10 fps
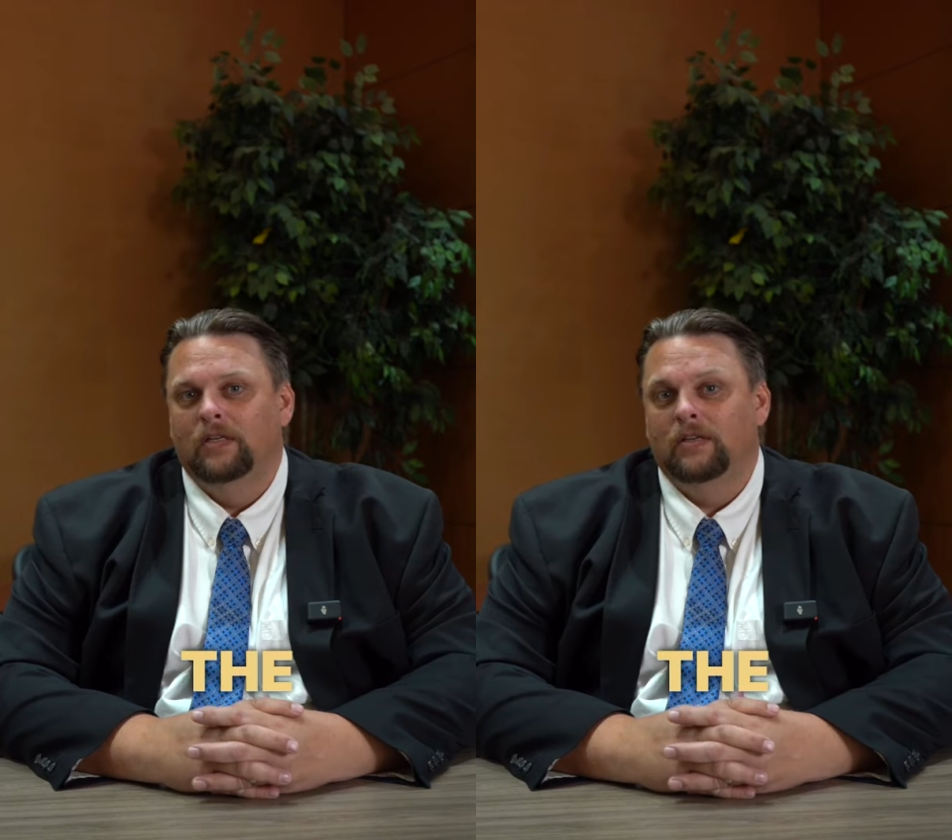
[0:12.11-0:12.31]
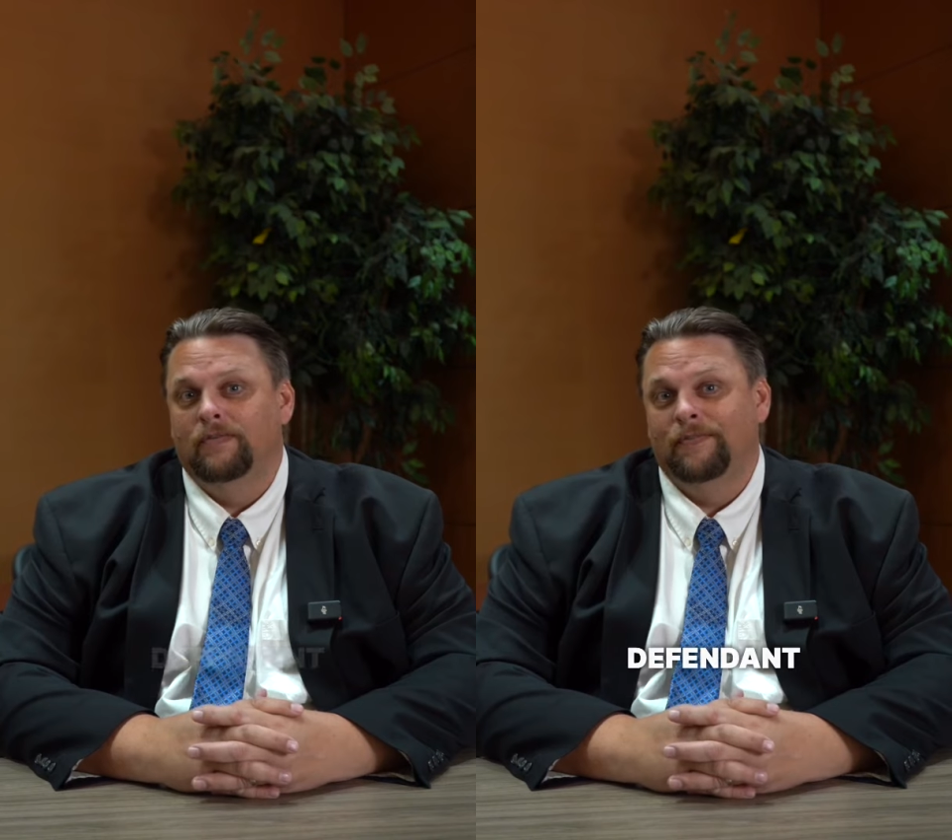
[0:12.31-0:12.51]

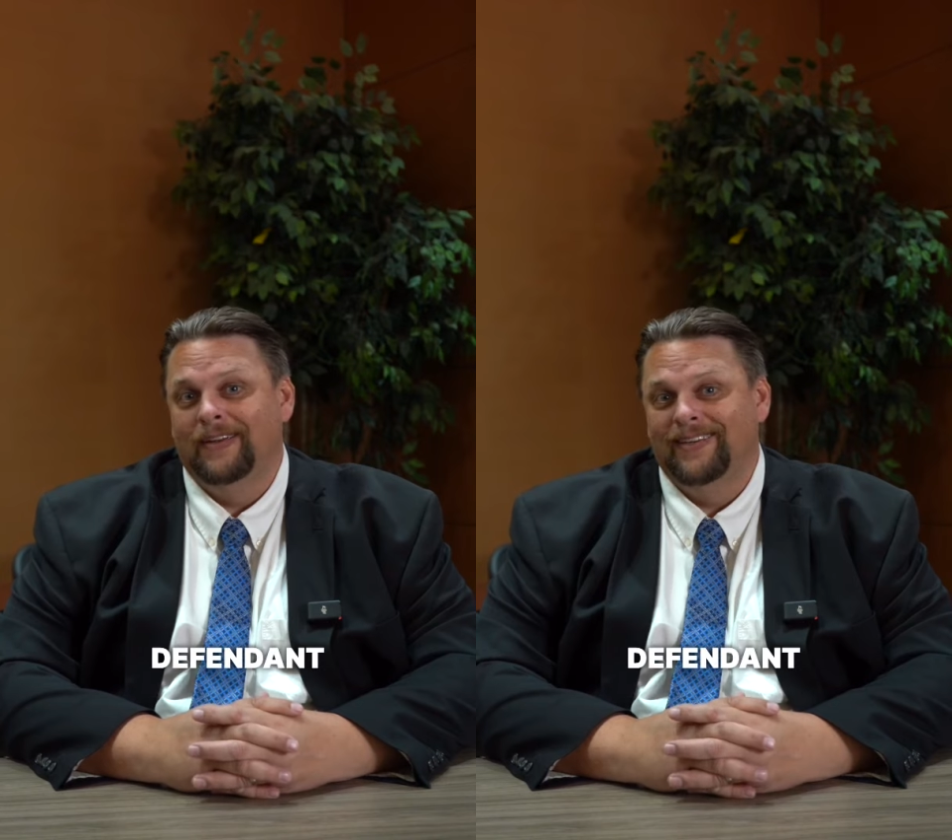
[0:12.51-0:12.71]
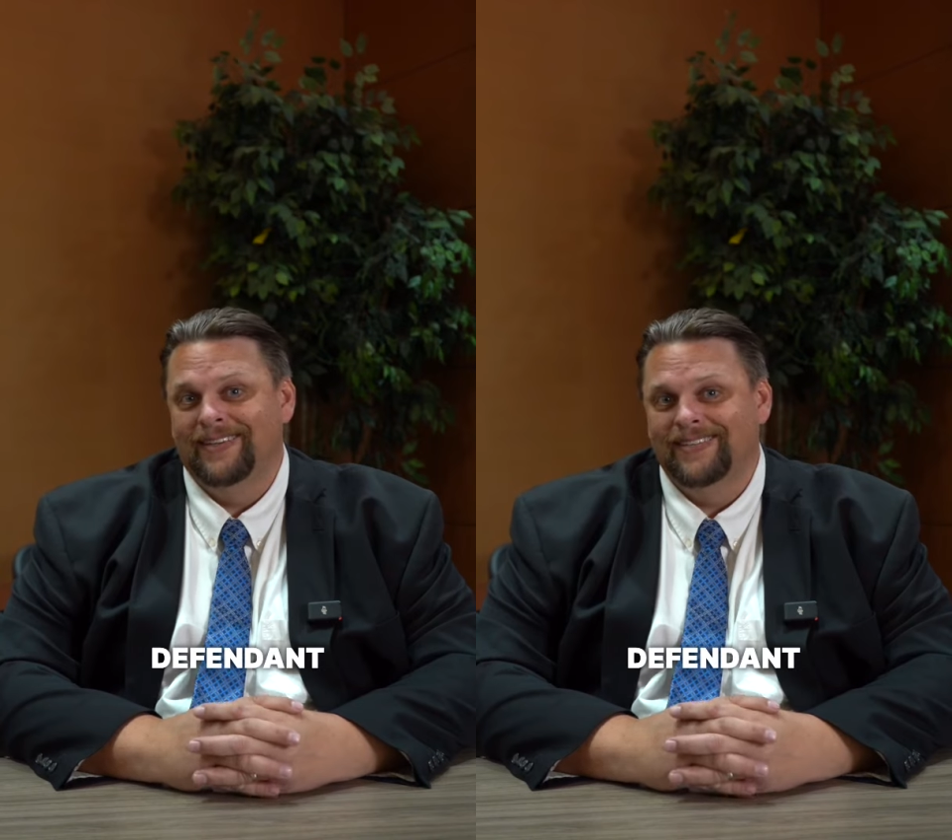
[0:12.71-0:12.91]

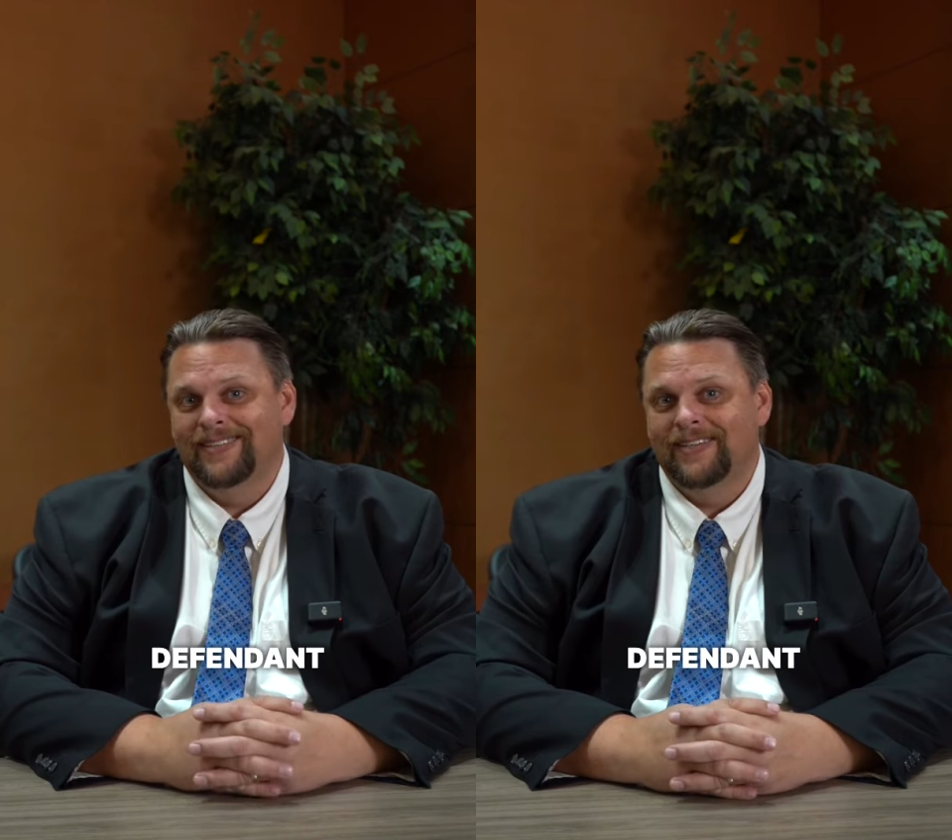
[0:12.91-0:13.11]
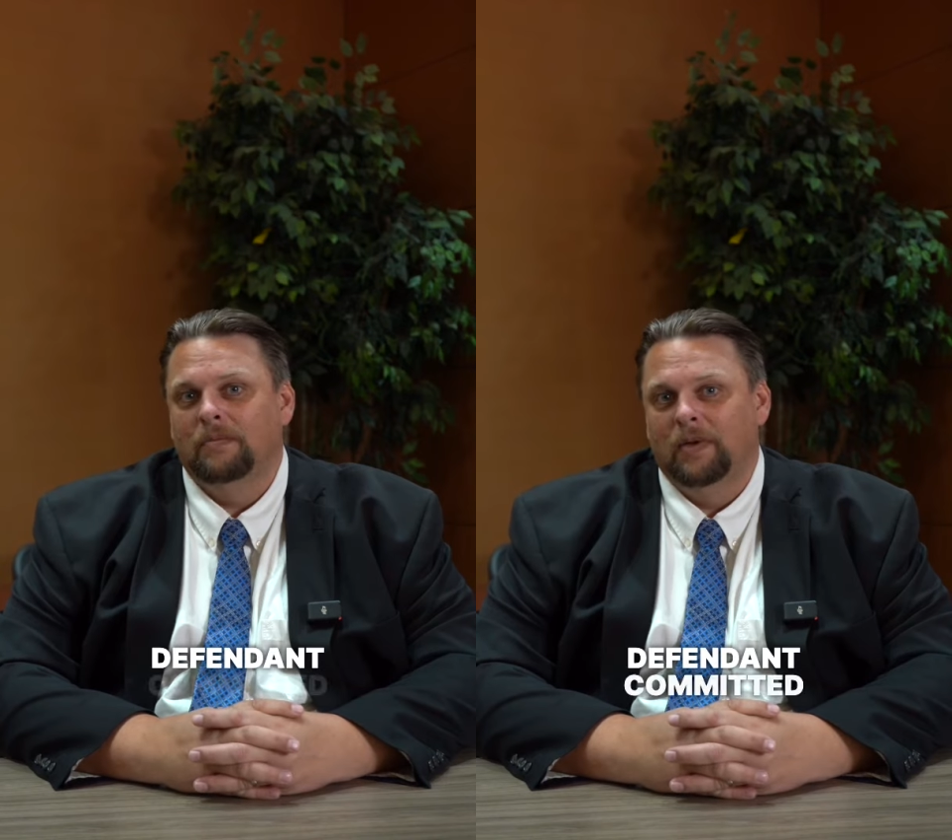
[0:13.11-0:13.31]

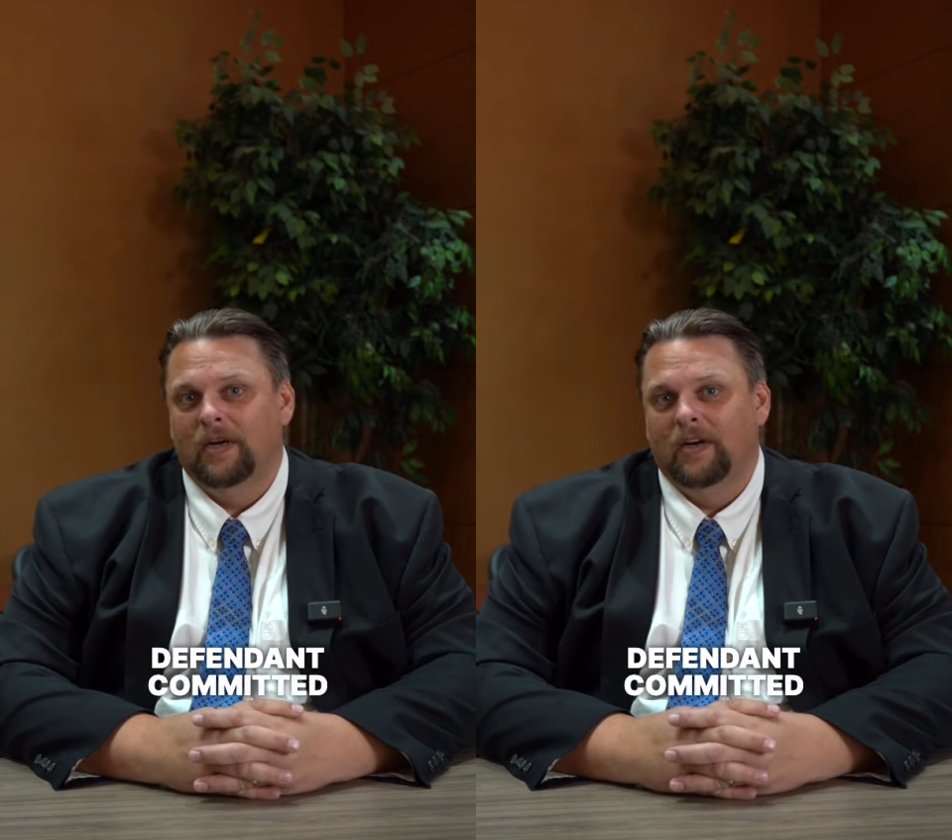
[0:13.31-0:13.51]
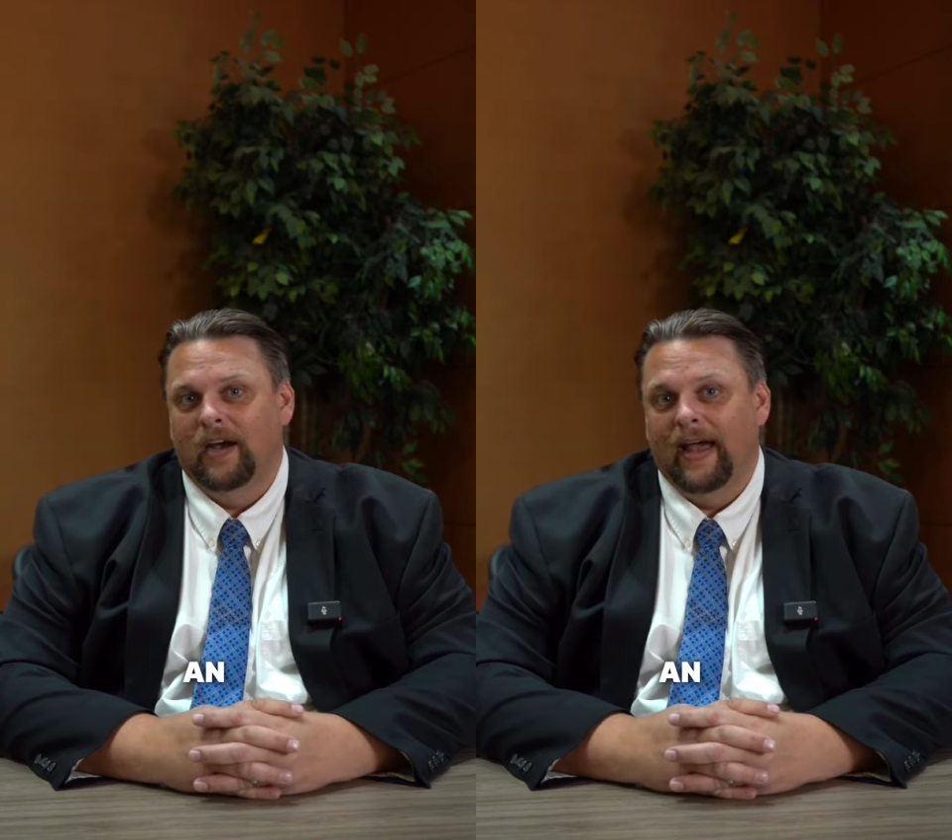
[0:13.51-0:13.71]
defendant committed an